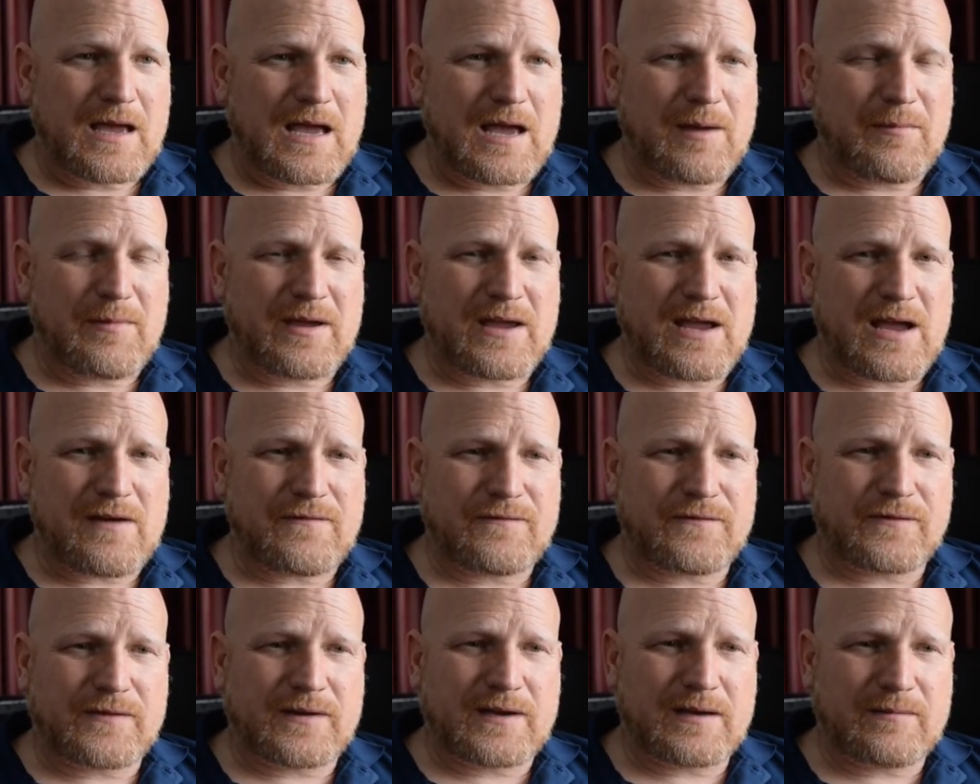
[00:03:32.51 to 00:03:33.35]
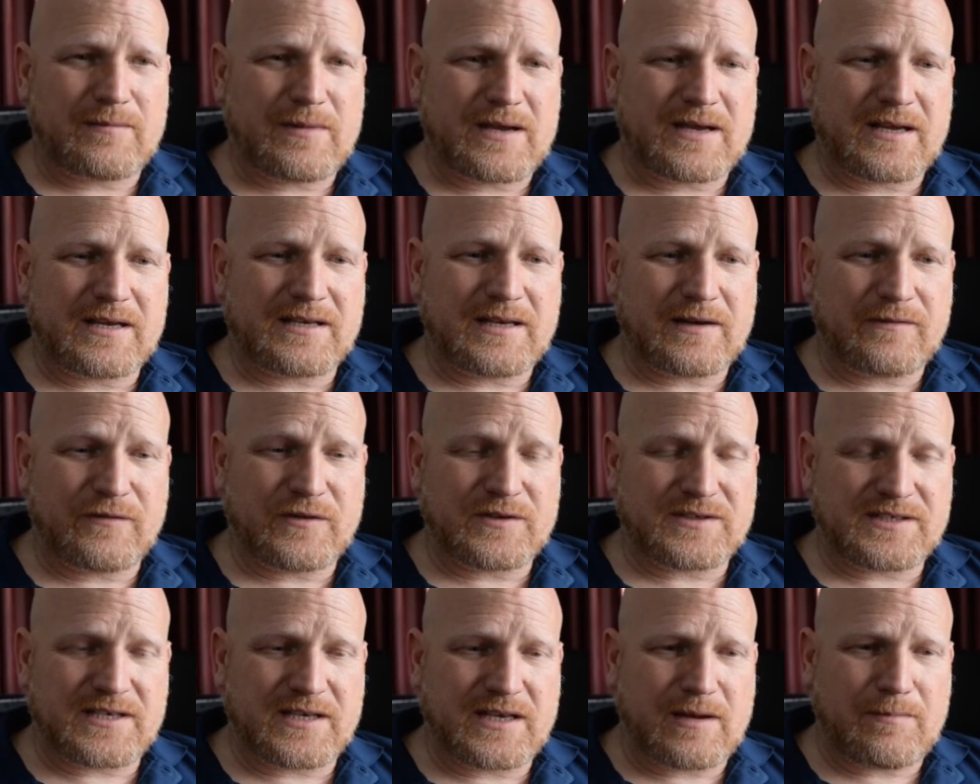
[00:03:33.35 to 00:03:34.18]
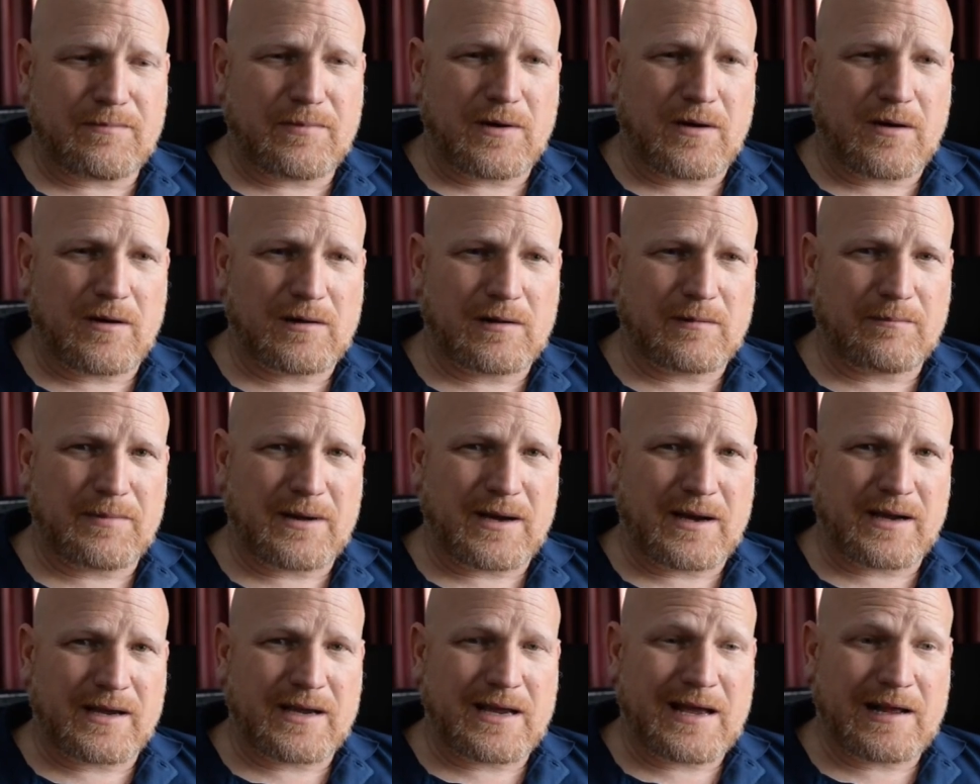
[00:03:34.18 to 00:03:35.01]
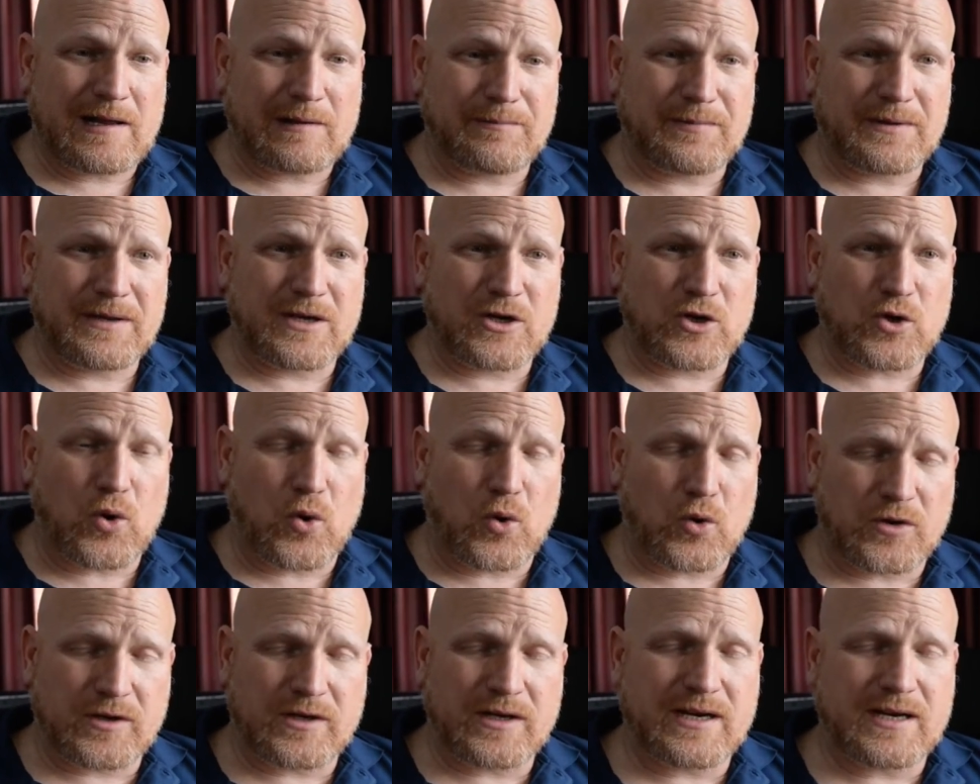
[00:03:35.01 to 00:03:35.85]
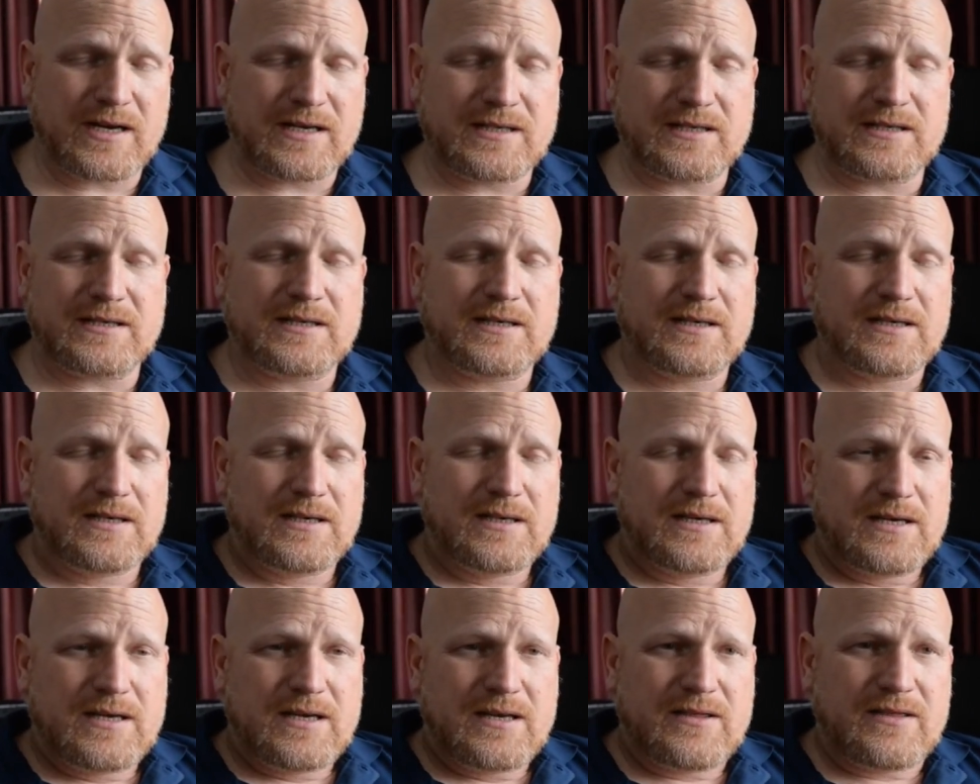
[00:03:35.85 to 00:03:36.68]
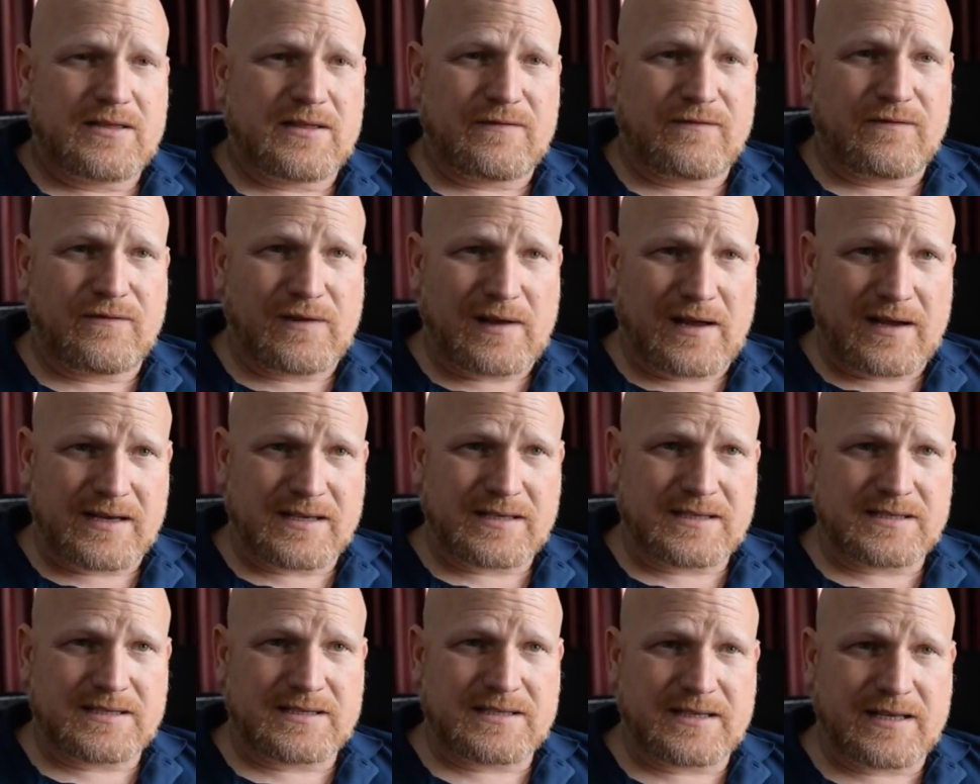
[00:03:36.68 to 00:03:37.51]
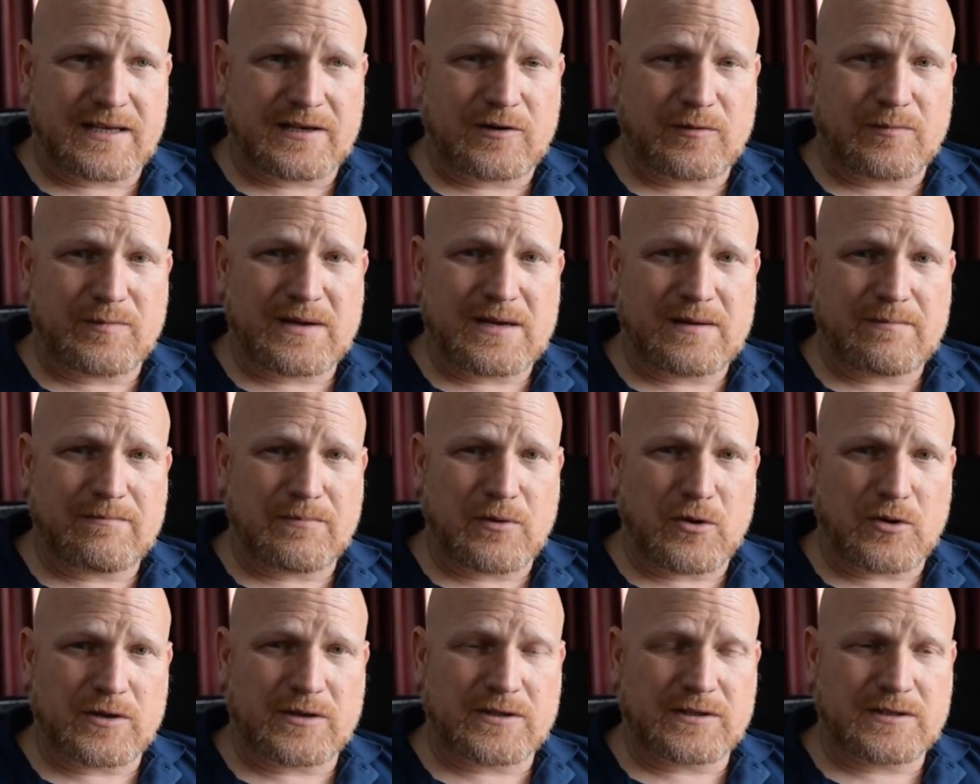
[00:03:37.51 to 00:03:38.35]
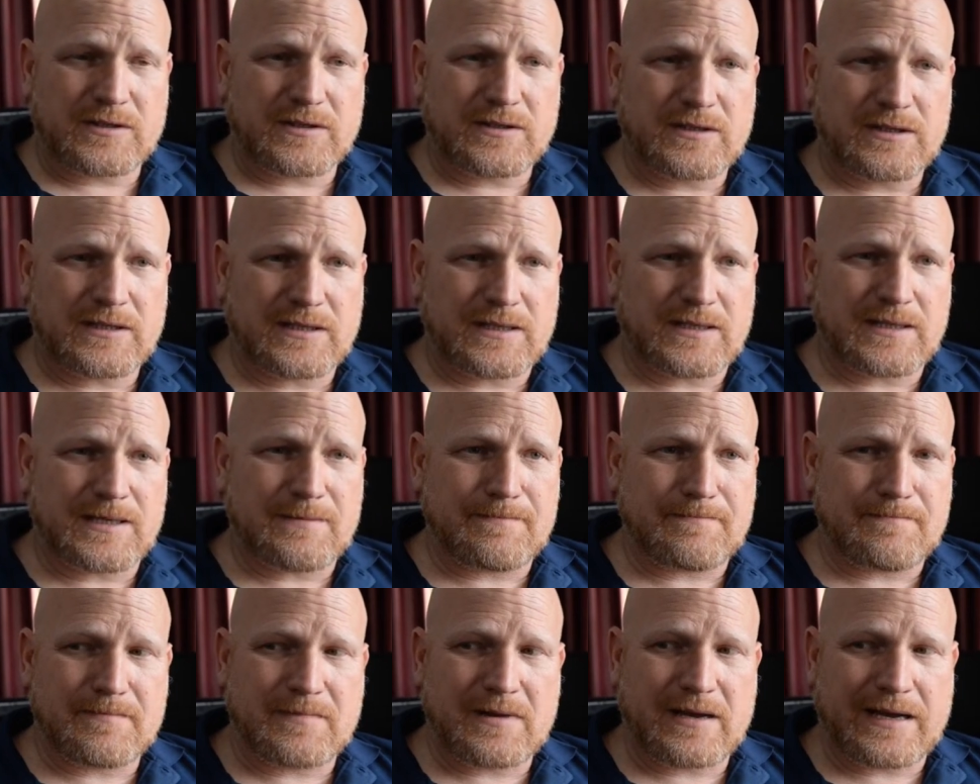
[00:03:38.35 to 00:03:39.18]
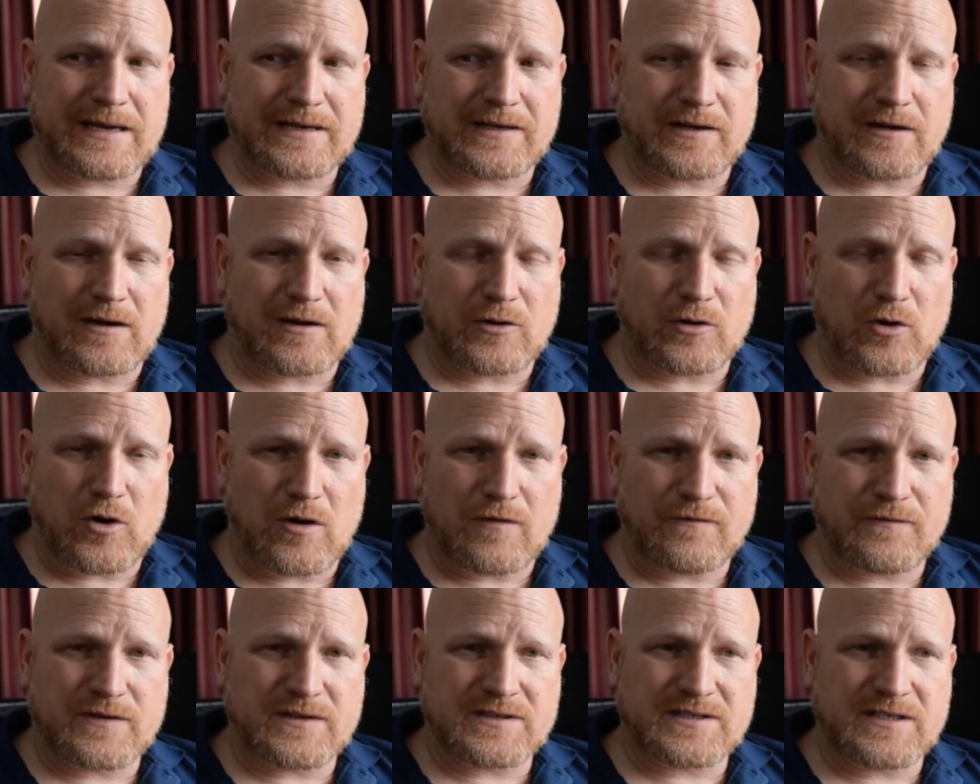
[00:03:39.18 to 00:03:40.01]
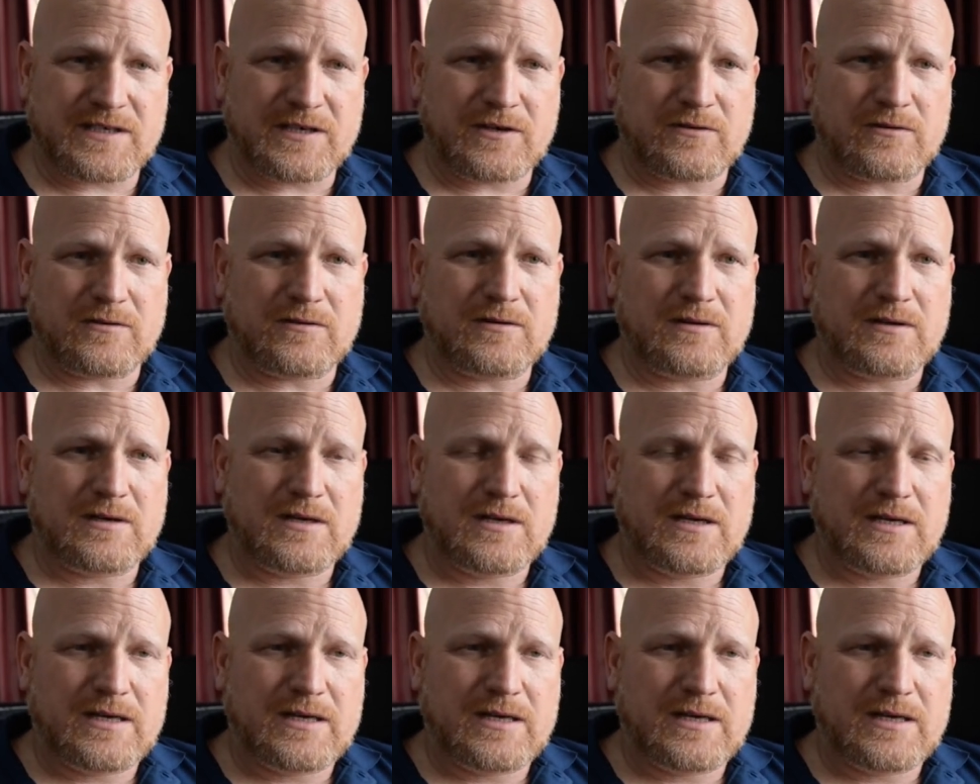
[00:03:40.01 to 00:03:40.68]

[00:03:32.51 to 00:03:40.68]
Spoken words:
MAF can make a difference in Nepal by helping coordinate the flights that are being booked at our office here,